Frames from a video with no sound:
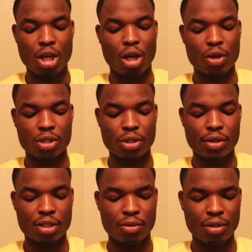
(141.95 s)
Also, there
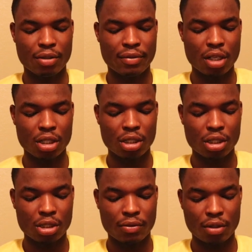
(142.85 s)
is a, what the fuck?
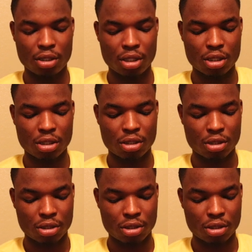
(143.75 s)
What is this?